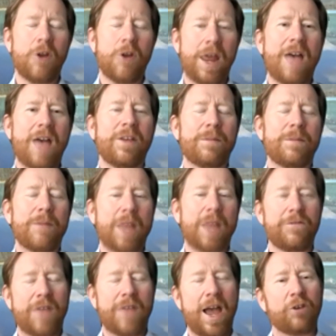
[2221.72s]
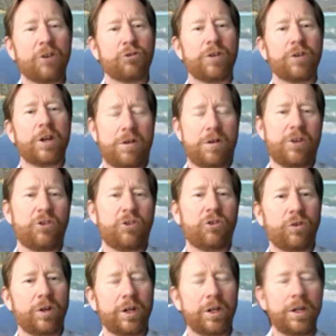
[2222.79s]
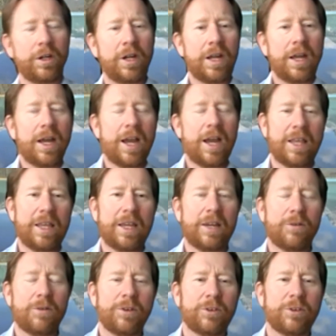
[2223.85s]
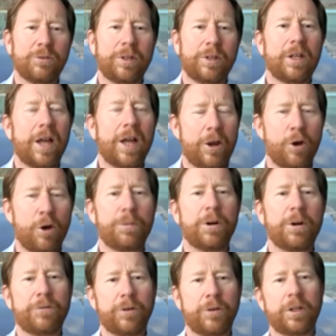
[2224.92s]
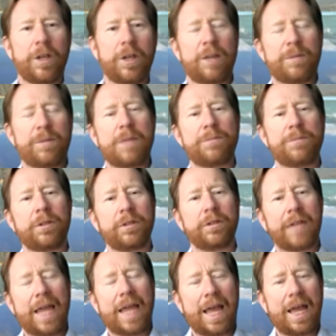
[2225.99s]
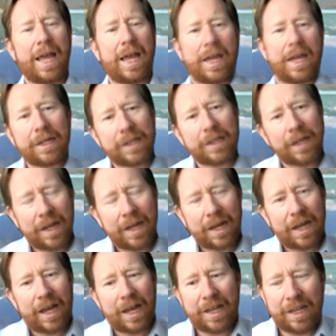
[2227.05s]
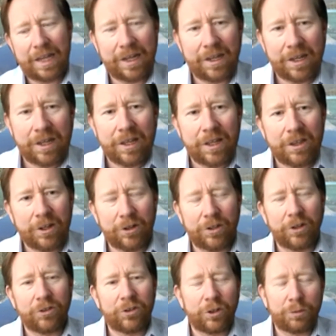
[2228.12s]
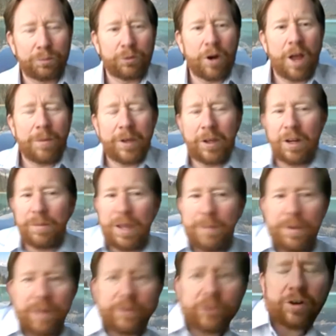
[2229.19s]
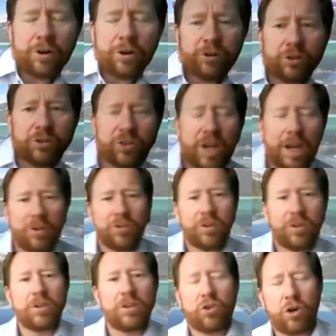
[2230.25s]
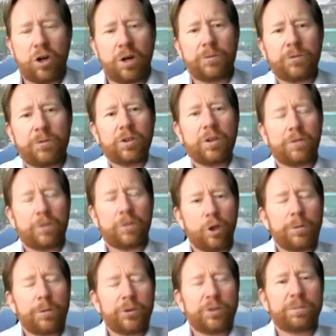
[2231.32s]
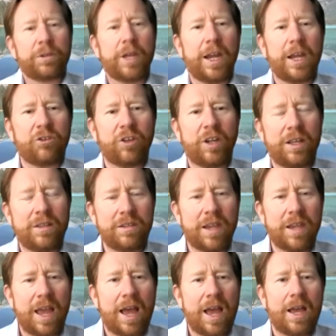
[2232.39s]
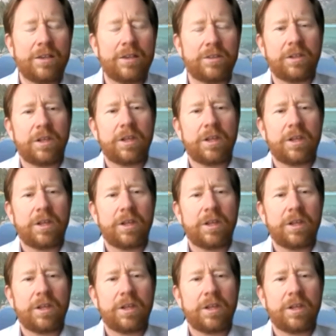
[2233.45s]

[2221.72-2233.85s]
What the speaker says: having manufacturing onshore, I think was a real eye opener for a lot of people, and I think there's probably going to be a bit of a structural change in terms of global supply chains as